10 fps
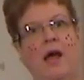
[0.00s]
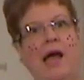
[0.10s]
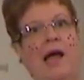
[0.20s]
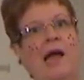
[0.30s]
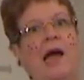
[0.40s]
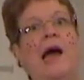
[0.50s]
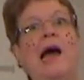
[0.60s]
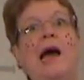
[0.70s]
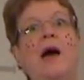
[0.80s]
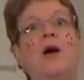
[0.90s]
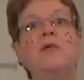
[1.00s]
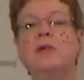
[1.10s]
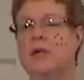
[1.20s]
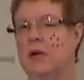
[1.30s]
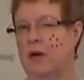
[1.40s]
I got high off
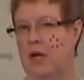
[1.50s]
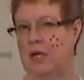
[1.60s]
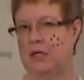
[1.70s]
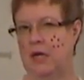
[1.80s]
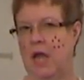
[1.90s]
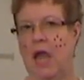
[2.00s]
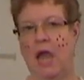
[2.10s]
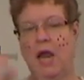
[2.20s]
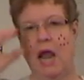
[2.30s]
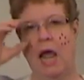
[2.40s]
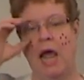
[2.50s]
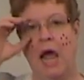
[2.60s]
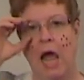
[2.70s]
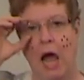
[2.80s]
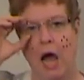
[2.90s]
cigarettes at
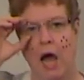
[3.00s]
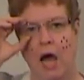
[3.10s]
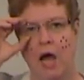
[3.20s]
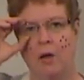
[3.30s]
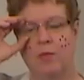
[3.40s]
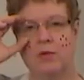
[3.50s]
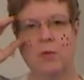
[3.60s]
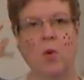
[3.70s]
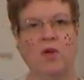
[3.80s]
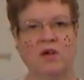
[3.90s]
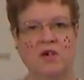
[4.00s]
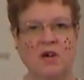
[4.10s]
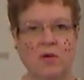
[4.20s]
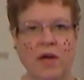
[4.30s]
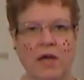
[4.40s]
IHOP, smoking
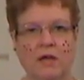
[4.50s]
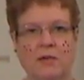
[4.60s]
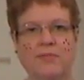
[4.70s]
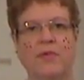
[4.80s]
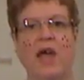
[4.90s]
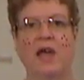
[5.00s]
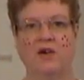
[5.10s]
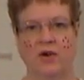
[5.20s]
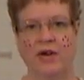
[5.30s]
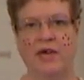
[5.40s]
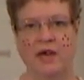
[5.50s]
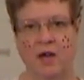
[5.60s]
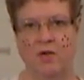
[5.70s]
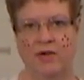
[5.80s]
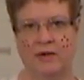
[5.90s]
cigarettes and drinking
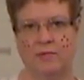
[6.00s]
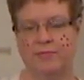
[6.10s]
coffee.